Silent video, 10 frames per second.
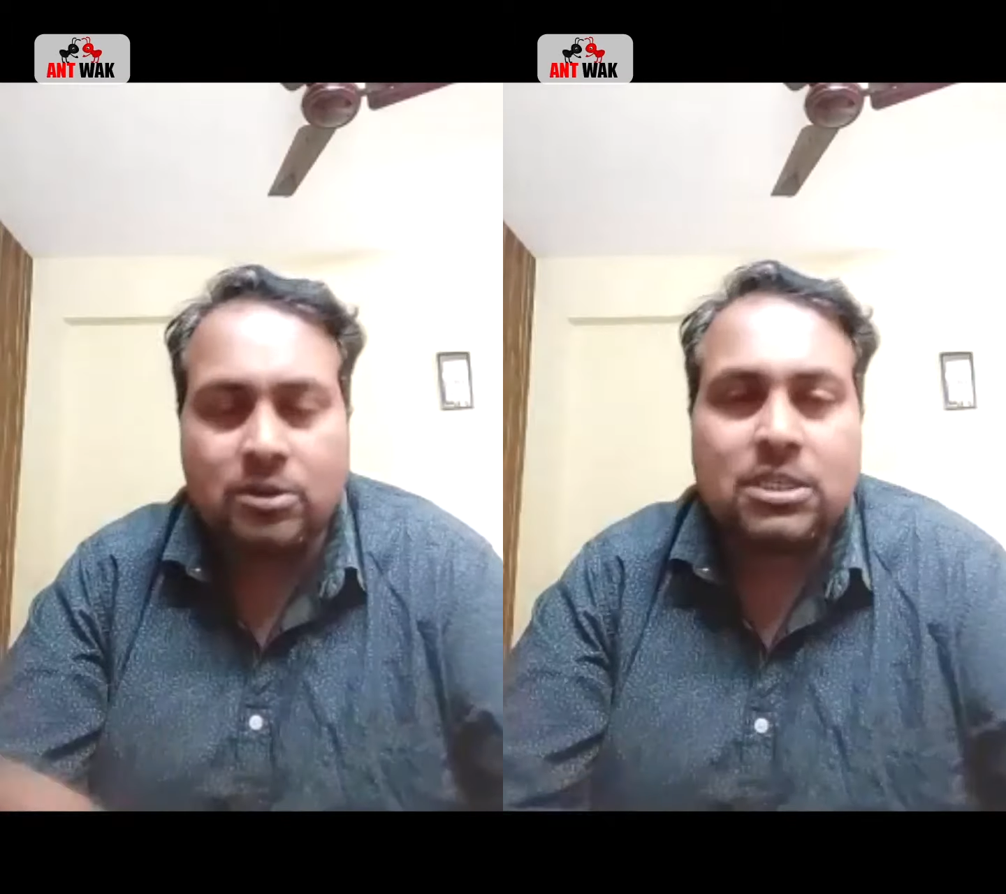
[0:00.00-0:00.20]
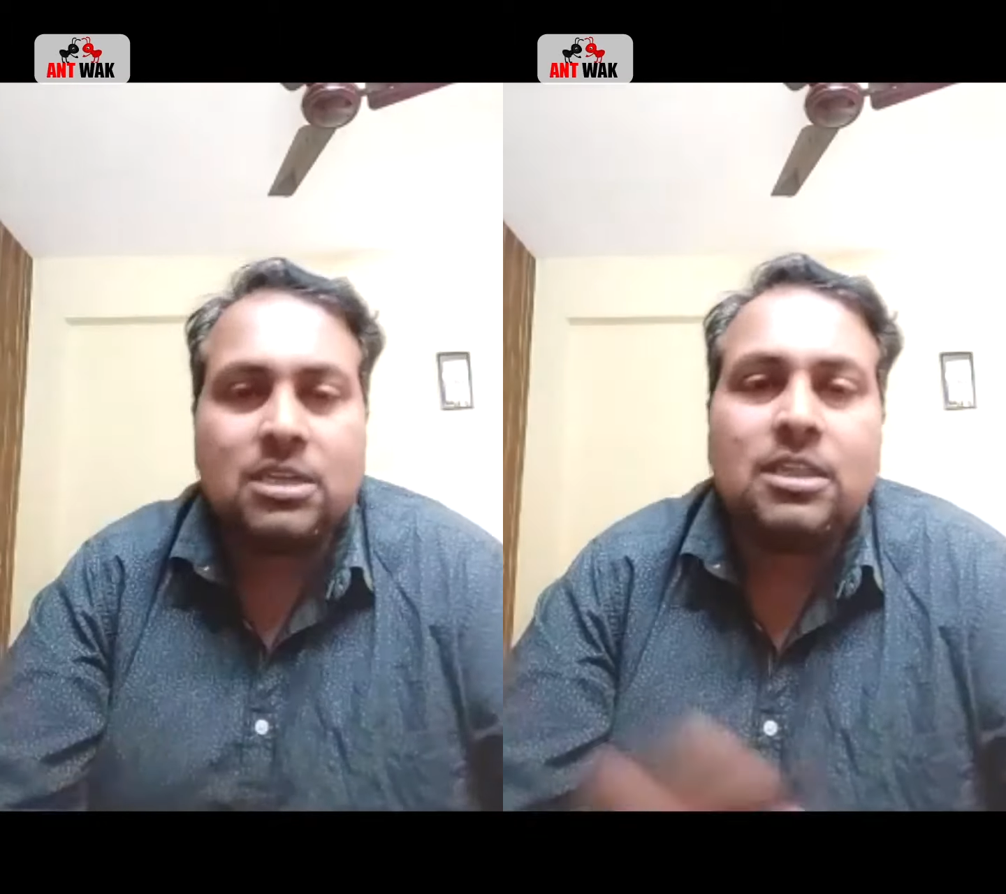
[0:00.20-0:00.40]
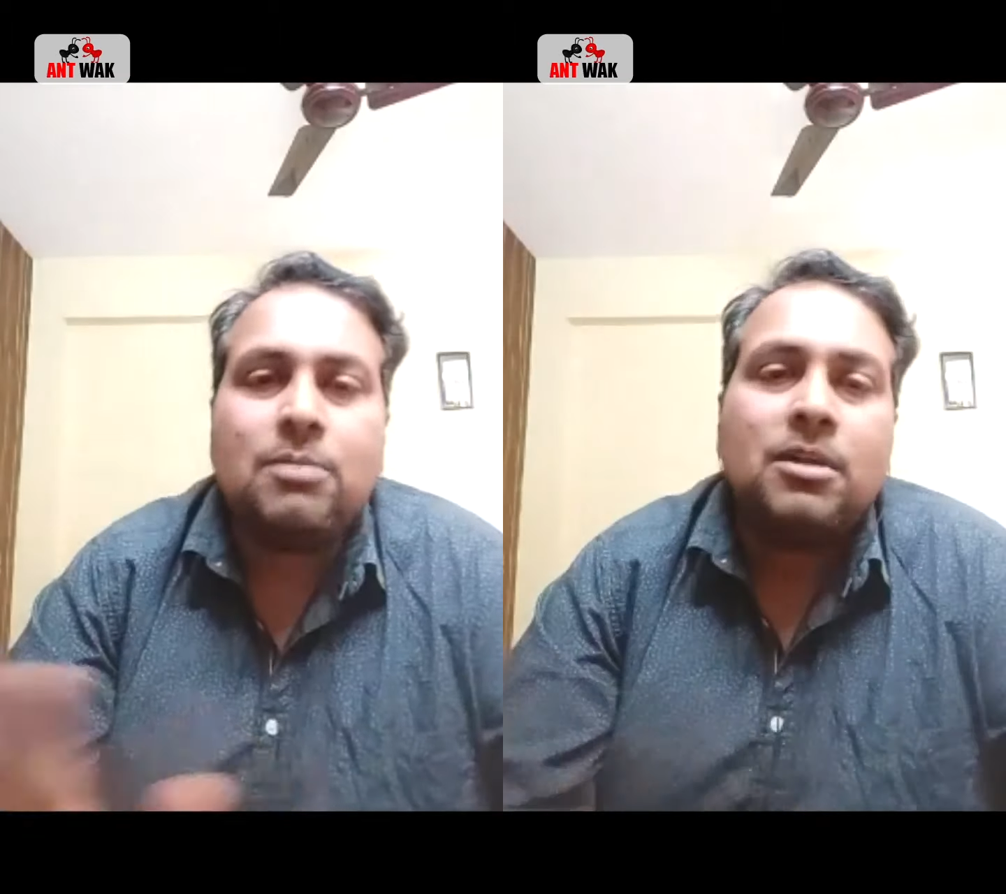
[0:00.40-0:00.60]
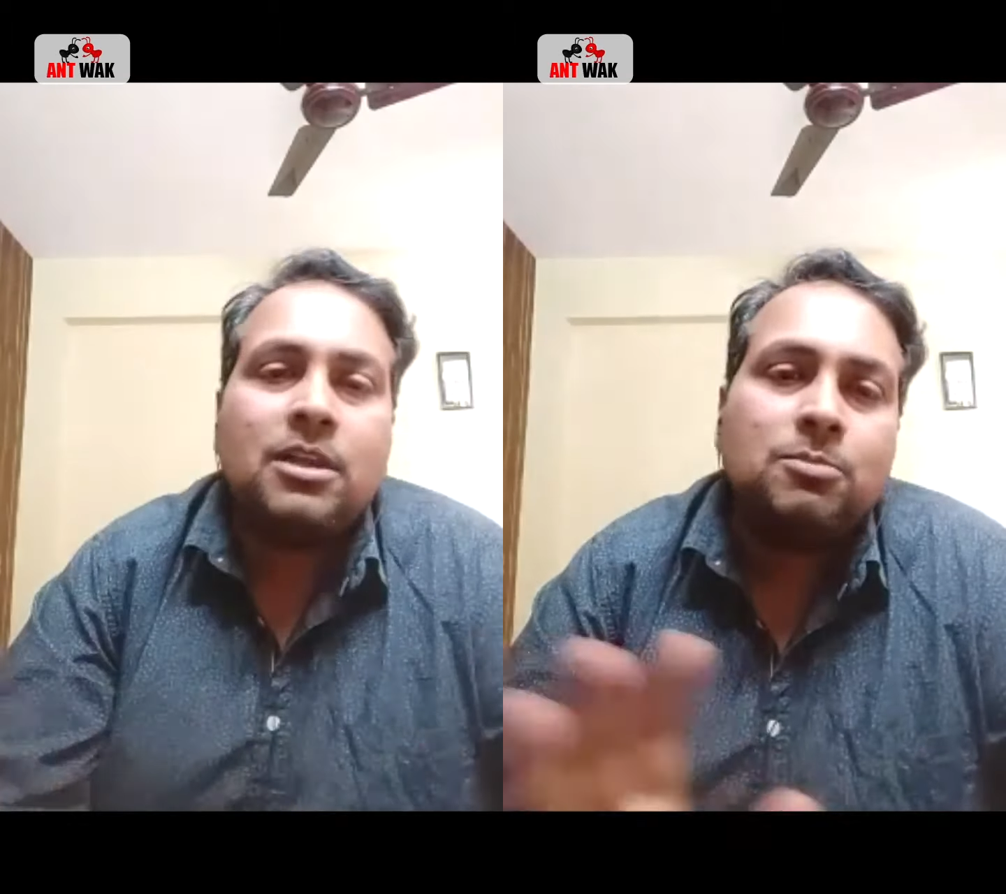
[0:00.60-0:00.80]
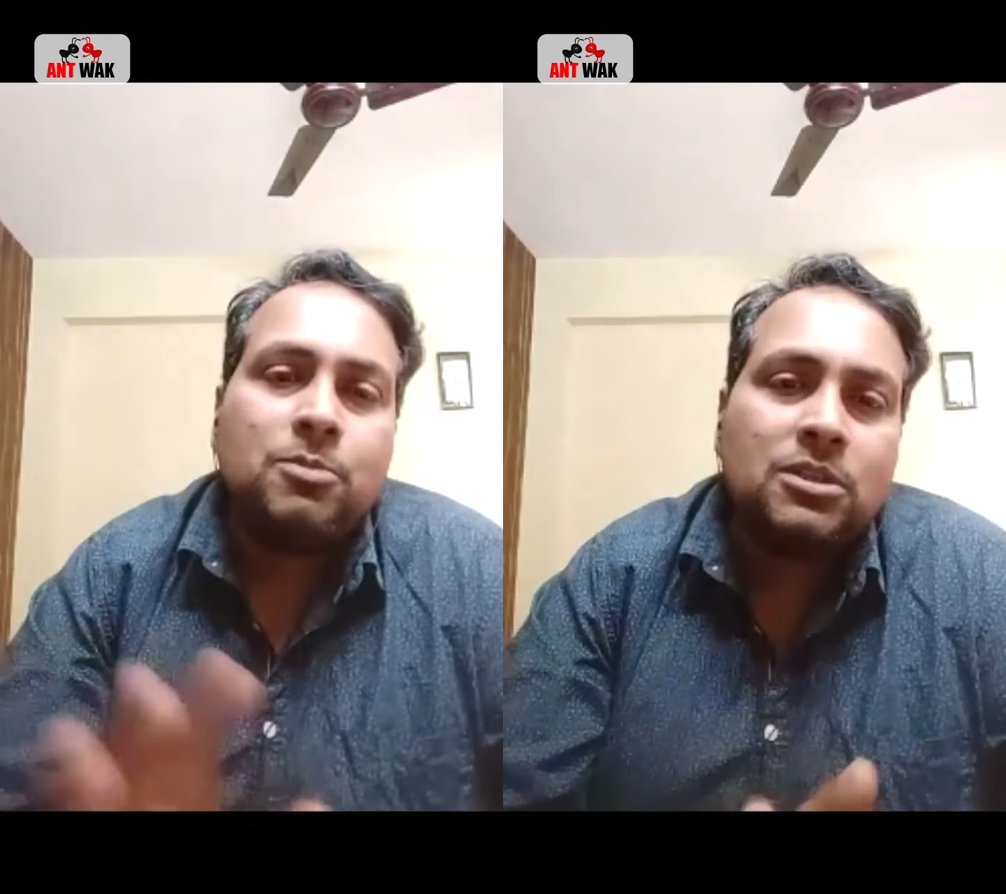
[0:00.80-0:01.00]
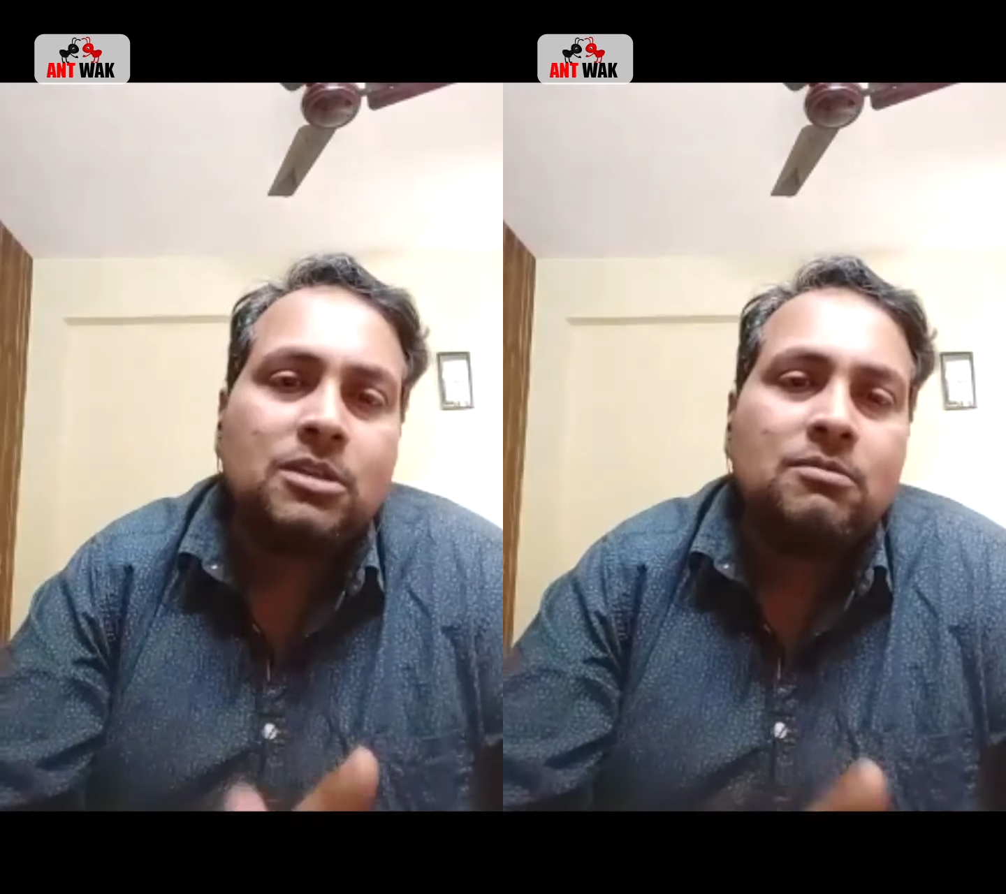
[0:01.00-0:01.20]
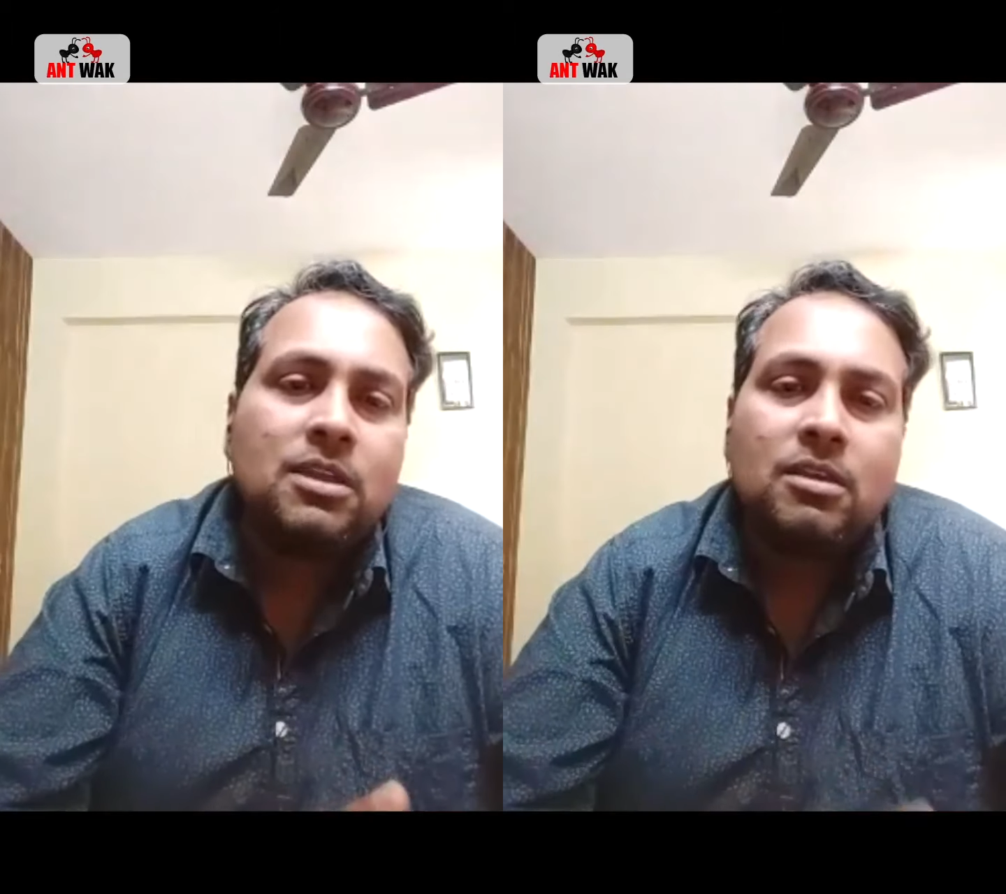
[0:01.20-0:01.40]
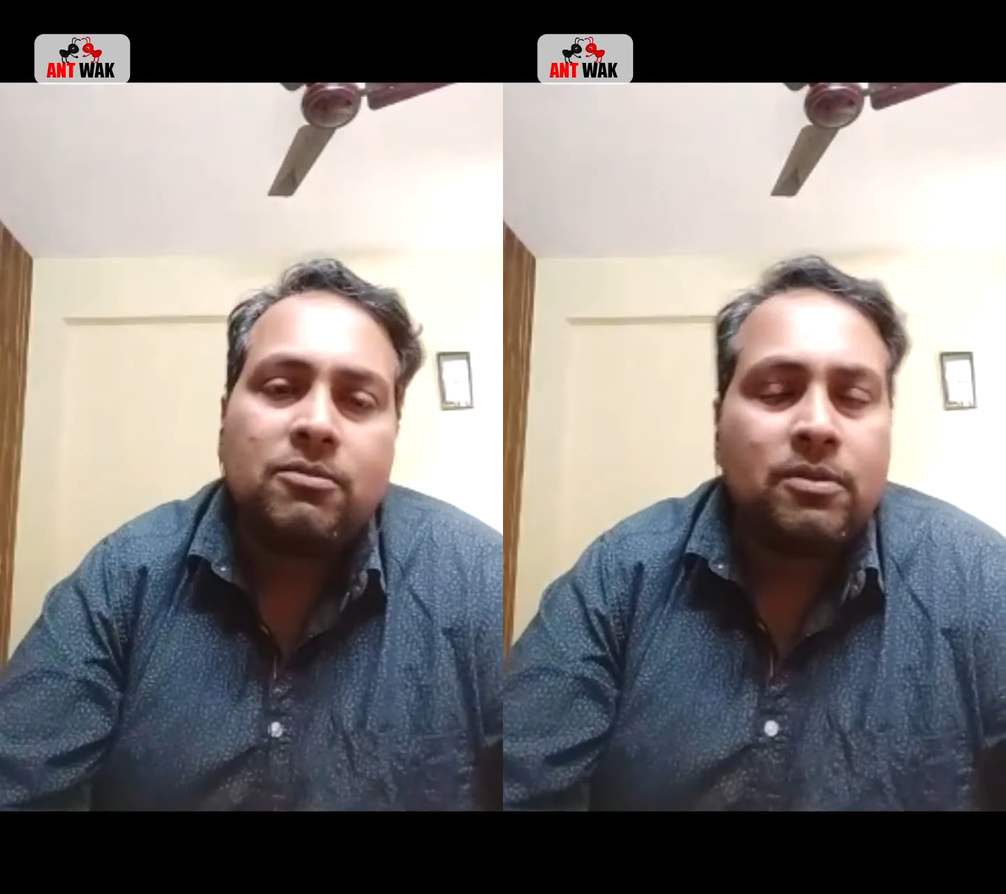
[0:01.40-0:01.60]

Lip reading: see them responsive enough,